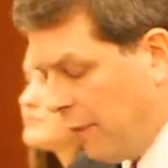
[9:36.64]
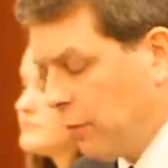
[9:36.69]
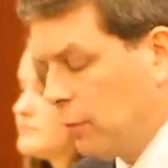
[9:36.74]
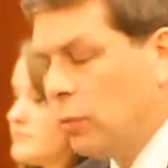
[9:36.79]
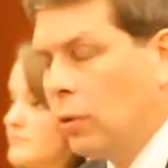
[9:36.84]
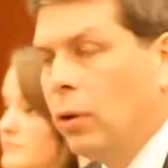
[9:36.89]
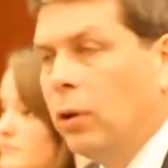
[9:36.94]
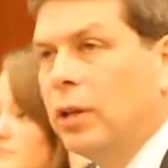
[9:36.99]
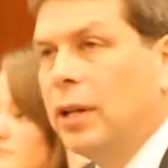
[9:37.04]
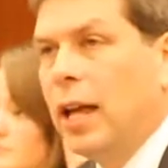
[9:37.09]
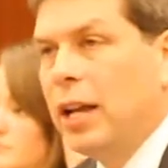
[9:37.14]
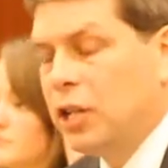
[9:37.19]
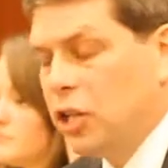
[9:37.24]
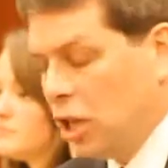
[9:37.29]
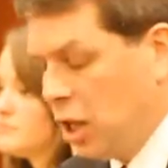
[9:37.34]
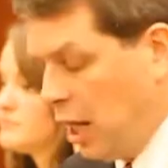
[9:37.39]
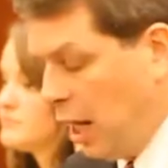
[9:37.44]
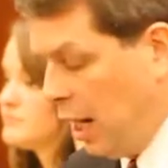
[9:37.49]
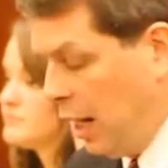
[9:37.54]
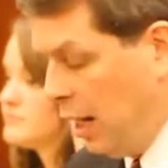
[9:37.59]
a role in
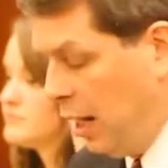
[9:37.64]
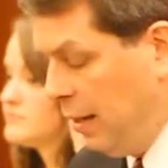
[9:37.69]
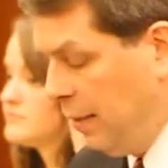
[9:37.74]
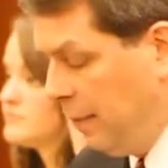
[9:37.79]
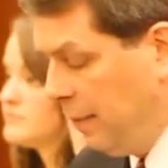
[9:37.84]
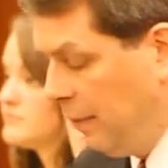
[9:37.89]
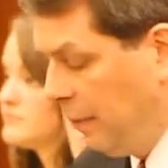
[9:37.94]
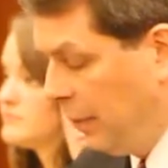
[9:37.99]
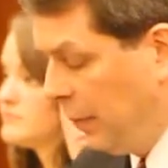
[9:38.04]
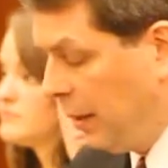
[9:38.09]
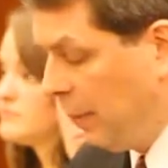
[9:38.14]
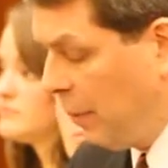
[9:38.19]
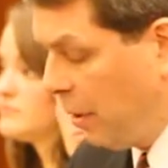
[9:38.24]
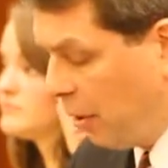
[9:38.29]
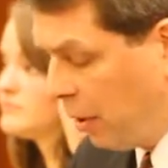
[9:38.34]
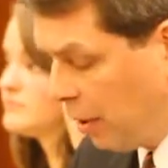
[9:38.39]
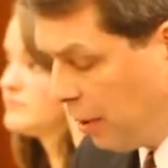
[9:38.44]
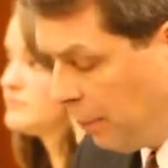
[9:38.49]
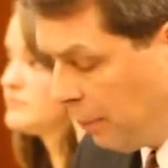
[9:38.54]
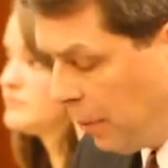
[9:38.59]
educating the
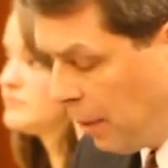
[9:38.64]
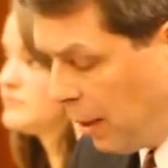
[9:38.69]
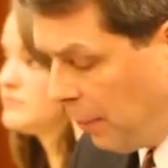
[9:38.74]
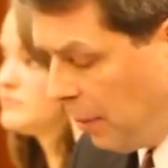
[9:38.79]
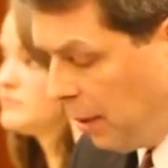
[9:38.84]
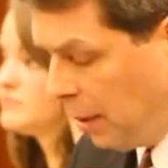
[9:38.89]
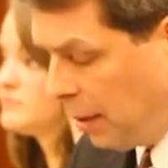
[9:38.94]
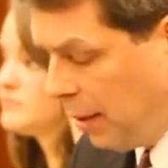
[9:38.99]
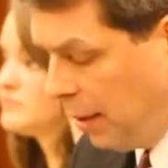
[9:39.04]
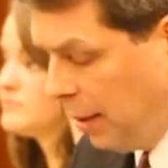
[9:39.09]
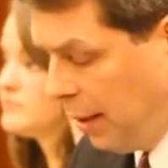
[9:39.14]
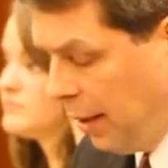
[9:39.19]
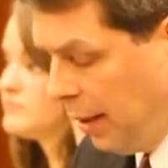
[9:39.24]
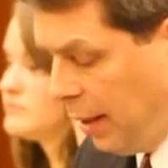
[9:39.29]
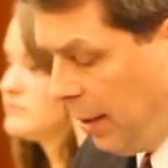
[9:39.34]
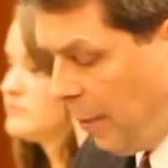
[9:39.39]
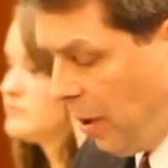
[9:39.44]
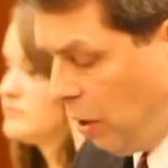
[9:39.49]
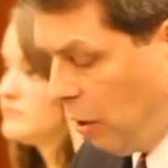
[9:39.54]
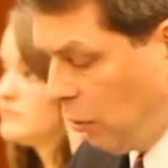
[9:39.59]
American public
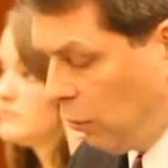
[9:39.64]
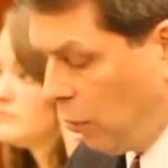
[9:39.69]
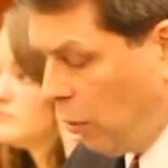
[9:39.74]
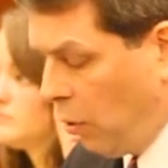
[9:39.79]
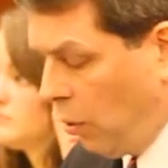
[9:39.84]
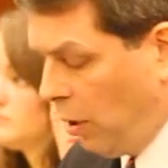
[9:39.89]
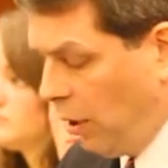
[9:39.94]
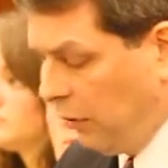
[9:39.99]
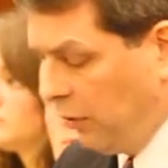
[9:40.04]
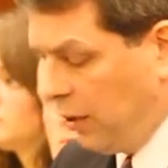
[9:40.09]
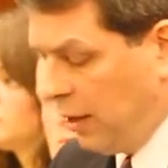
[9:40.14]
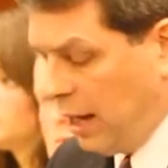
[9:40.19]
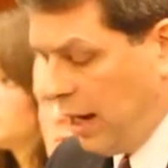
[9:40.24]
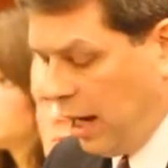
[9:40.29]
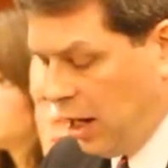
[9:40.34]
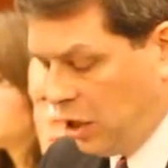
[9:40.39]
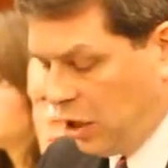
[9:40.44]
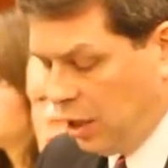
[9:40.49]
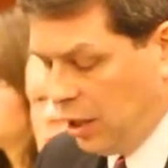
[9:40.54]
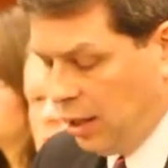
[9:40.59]
about our role as the
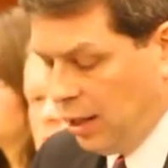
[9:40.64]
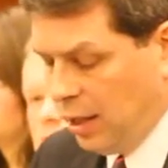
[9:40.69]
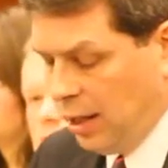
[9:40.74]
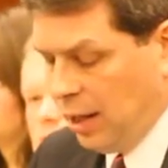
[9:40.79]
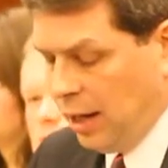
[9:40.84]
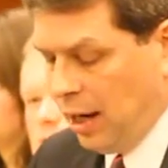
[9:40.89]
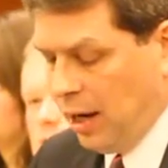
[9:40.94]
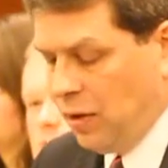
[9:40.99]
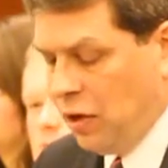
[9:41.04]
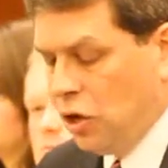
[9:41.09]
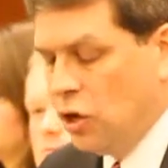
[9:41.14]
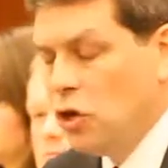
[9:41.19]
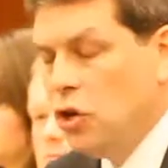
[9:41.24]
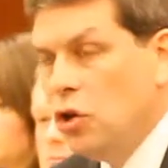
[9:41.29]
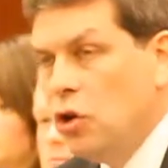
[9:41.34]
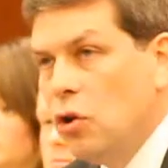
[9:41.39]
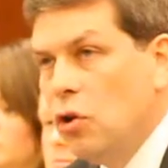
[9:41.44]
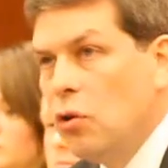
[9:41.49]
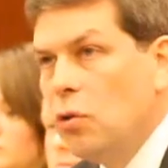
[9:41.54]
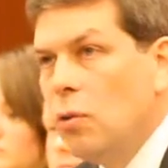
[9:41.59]
nation in the
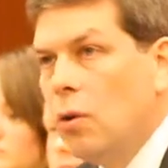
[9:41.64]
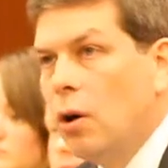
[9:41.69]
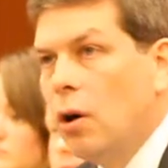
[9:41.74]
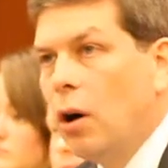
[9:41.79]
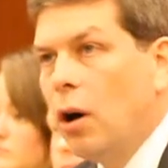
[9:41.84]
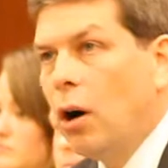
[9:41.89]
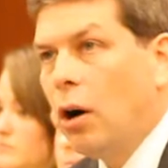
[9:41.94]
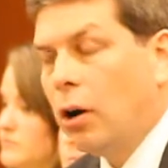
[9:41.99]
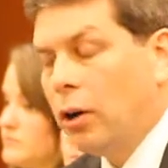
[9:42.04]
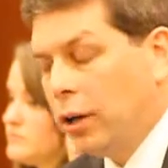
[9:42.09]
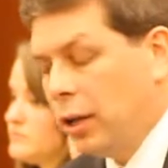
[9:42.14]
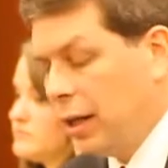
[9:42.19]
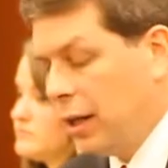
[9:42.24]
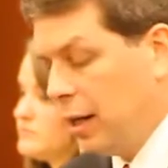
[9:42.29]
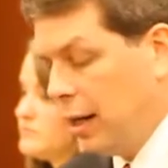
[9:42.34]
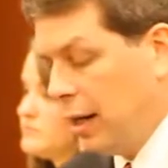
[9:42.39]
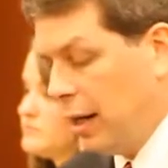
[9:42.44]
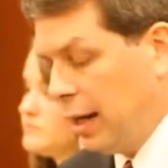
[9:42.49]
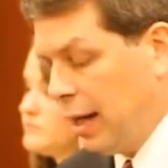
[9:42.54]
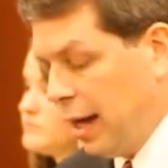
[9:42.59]
new
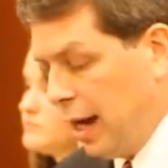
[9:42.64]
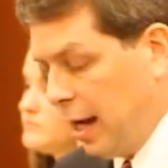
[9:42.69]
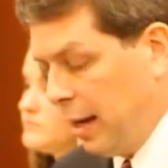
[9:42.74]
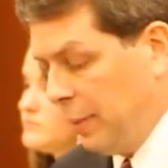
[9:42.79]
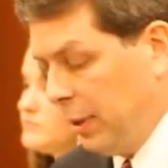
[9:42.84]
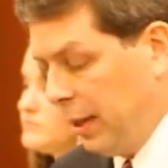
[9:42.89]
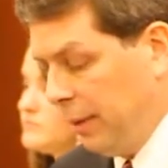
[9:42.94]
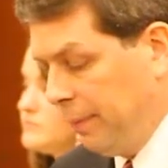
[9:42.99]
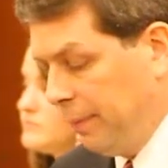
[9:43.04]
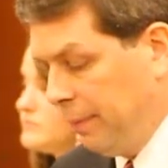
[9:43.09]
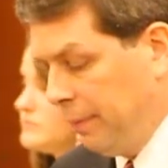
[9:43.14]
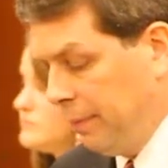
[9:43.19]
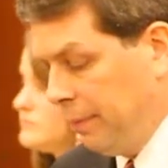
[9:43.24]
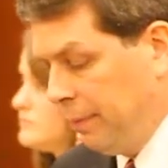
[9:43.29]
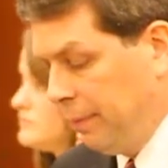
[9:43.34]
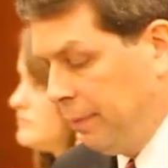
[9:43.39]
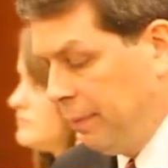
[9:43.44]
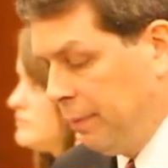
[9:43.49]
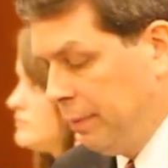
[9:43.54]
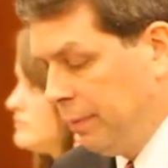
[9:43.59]
Arctic economy.
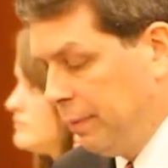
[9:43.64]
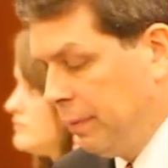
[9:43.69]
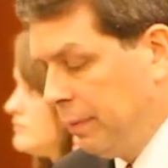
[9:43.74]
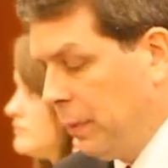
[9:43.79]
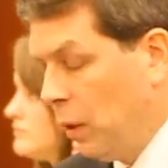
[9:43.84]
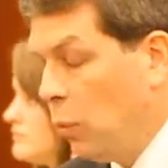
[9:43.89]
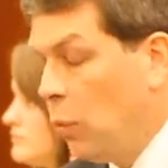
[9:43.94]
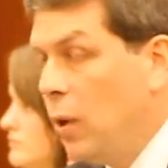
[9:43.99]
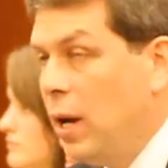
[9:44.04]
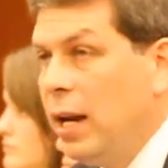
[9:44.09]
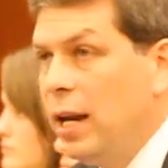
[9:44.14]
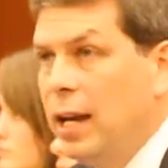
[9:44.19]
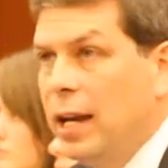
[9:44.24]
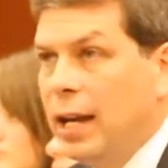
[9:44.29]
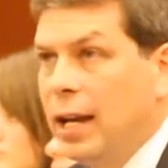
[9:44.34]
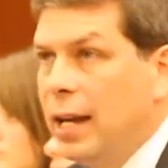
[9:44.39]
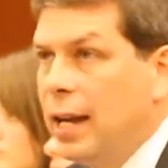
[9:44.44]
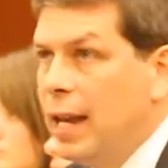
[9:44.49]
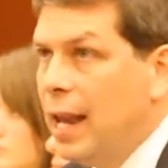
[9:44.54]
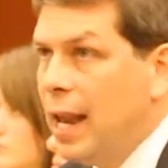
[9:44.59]
We
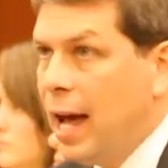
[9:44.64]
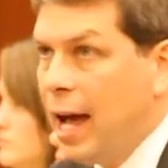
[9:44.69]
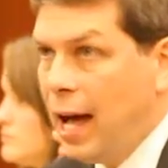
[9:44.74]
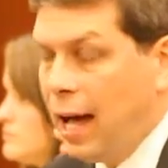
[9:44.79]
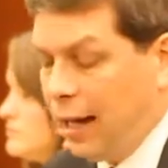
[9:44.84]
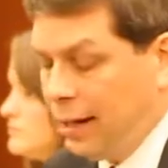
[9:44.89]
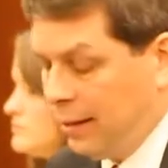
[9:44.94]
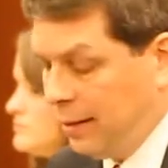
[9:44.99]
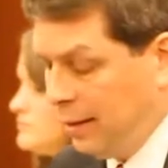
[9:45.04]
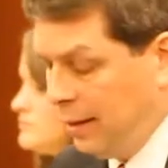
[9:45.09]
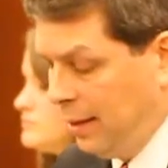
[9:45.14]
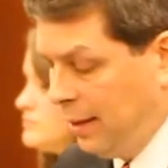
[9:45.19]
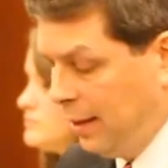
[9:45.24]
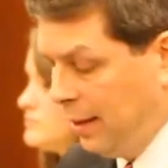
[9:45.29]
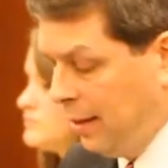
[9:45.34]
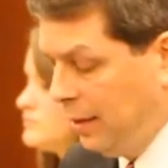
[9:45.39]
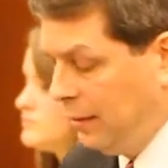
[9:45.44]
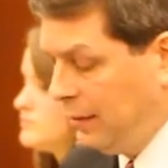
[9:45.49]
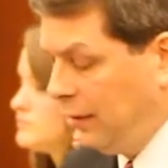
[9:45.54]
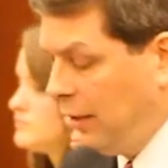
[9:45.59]
cannot
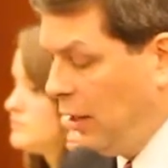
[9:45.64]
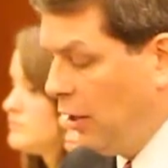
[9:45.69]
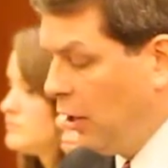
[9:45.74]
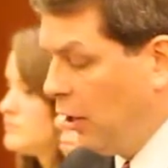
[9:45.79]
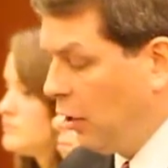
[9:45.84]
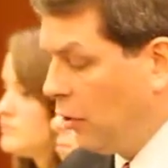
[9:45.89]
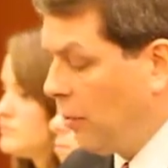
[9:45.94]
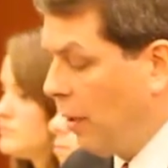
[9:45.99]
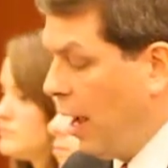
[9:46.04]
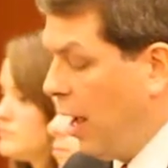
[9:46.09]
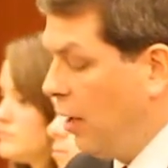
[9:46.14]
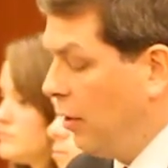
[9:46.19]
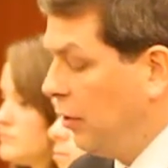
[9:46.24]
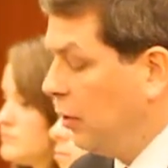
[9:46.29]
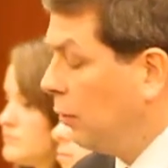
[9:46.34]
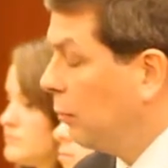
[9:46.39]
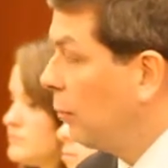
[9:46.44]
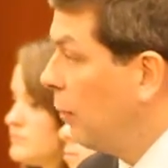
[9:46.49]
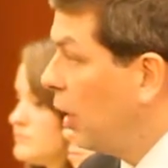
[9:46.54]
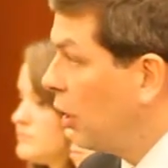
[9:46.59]
cede our ground
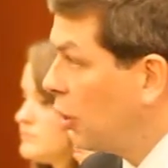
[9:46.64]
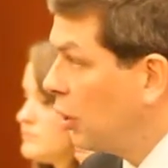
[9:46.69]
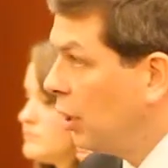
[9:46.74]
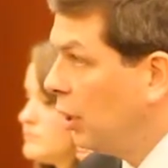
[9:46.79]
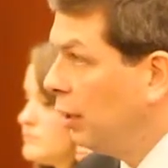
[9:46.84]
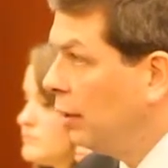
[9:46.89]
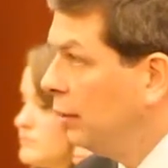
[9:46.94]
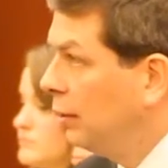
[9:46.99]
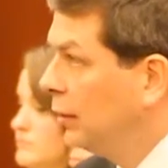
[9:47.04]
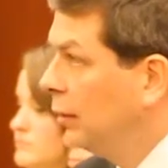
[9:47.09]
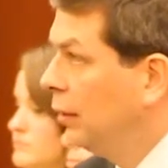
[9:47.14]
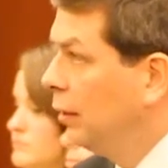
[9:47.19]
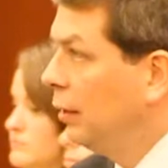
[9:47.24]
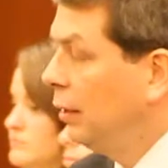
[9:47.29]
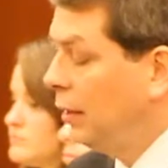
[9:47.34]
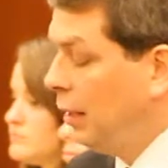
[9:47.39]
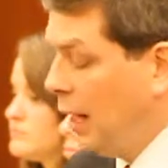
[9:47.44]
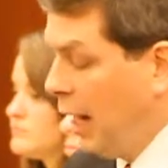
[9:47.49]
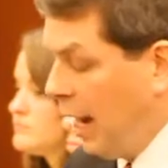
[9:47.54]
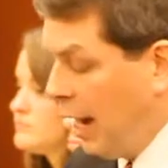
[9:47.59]
to Russia,
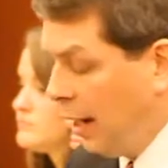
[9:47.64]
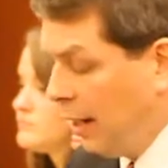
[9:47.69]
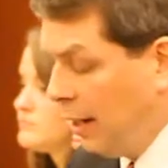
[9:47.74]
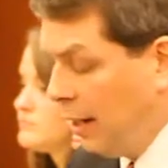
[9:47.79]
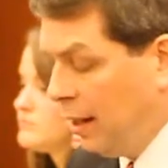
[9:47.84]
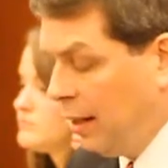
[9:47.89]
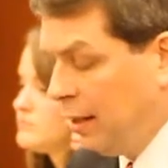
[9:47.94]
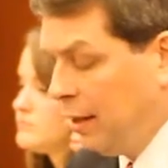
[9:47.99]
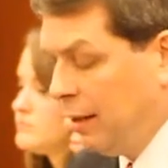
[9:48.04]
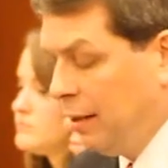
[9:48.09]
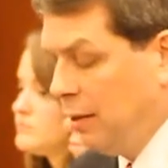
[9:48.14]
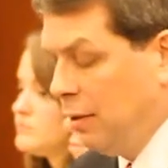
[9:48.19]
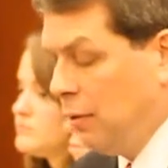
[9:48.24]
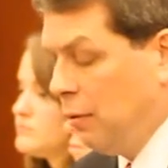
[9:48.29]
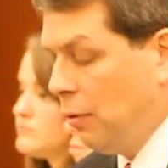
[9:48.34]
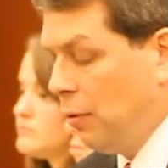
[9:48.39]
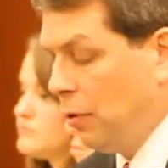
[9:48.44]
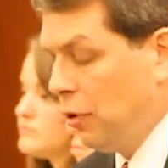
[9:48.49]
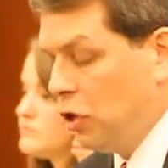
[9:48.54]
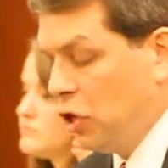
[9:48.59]
Canada,
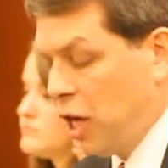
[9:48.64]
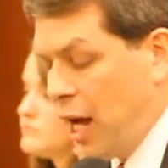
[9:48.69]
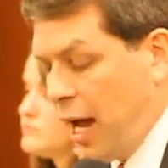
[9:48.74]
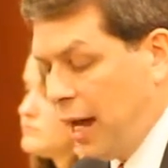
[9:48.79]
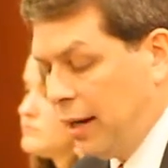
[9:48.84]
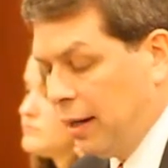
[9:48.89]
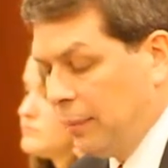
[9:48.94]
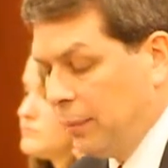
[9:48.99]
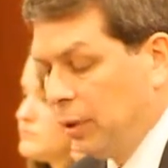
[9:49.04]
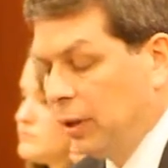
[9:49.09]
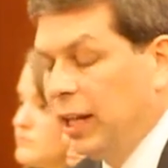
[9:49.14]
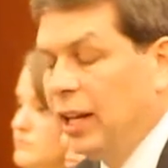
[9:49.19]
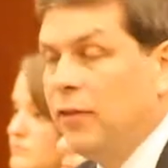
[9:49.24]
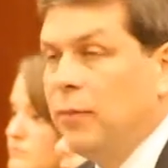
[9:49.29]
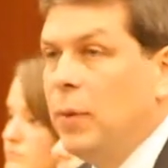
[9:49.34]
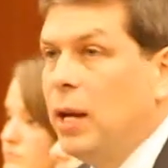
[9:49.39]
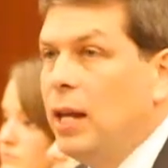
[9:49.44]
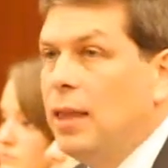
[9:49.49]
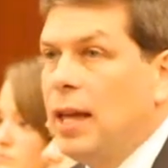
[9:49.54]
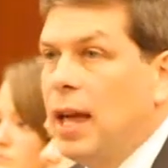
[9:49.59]
or China.
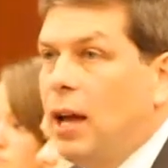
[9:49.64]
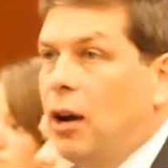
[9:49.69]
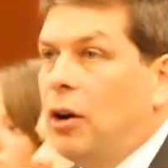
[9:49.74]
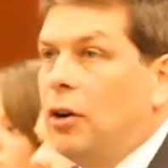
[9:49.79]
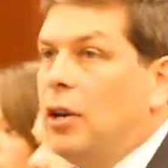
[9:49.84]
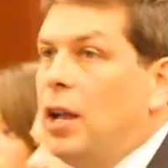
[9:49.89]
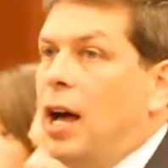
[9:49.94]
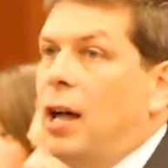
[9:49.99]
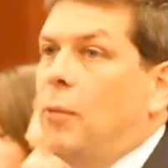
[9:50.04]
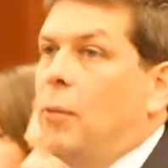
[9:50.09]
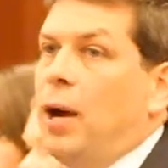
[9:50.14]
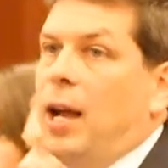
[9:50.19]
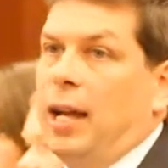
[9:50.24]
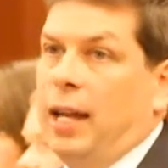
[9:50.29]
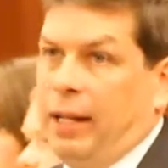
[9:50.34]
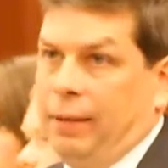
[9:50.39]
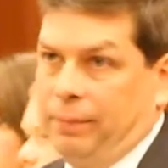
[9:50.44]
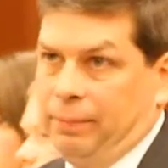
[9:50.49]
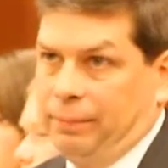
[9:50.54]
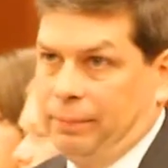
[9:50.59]
Believe me, they are not
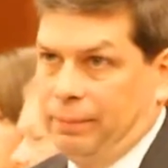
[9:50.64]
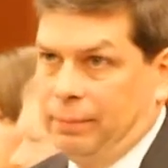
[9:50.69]
waiting.